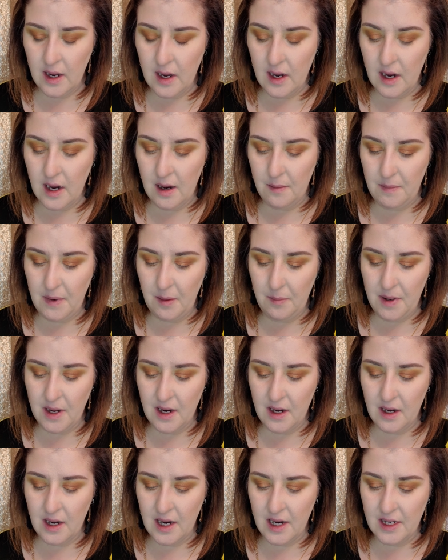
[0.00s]
And maybe
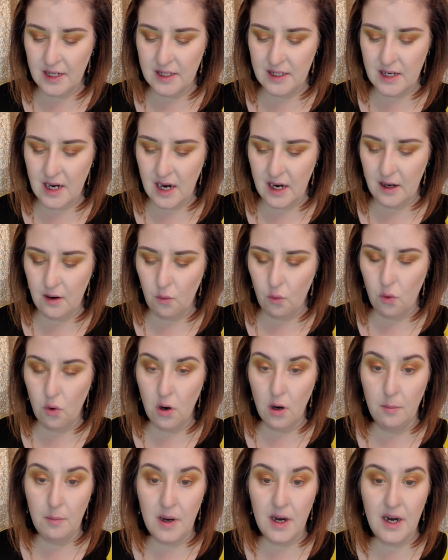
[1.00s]
a nice kind of
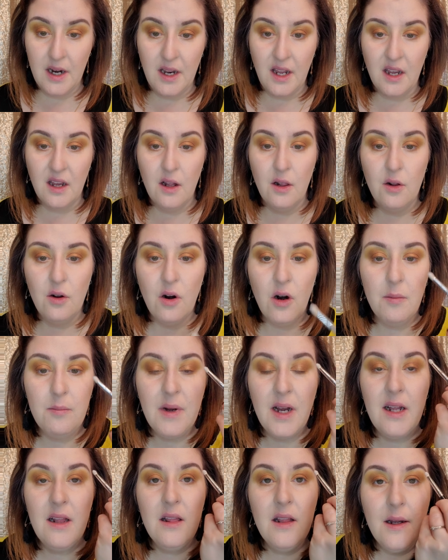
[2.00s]
warm honey color on
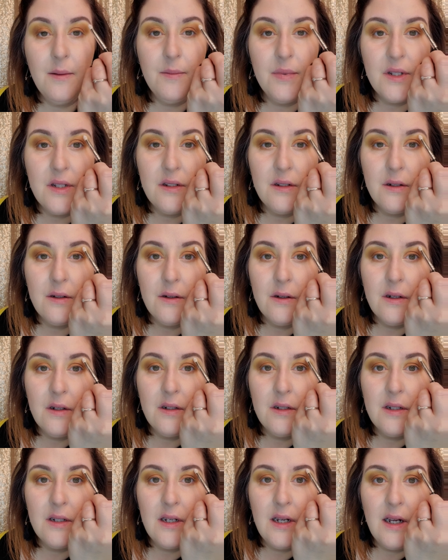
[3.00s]
my lips.
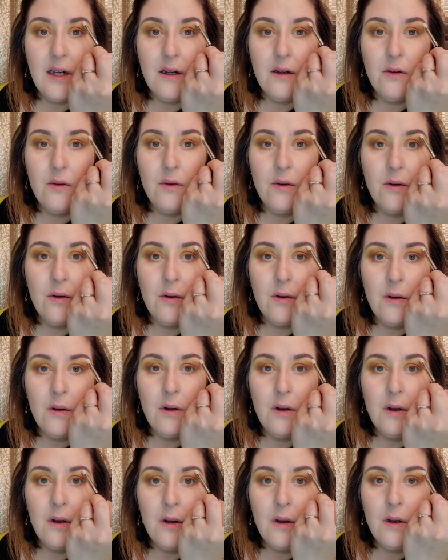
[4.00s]
Let's see.
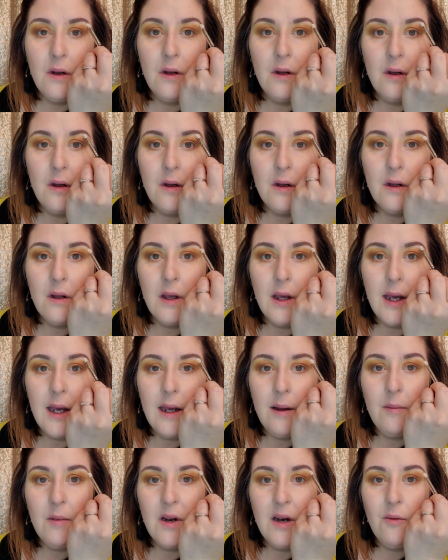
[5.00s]

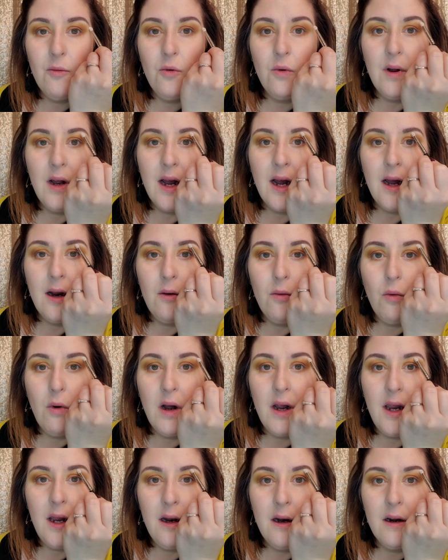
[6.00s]
Okay, I'm gonna add
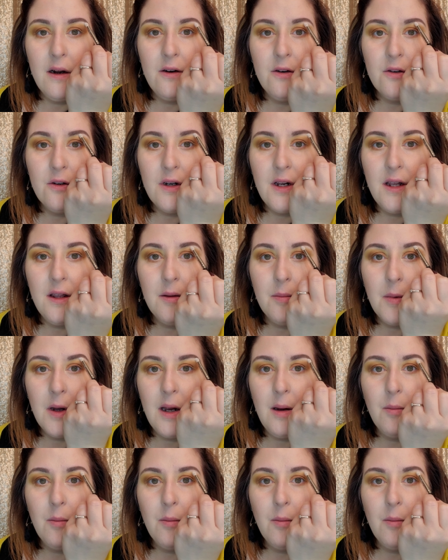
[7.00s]
white underneath my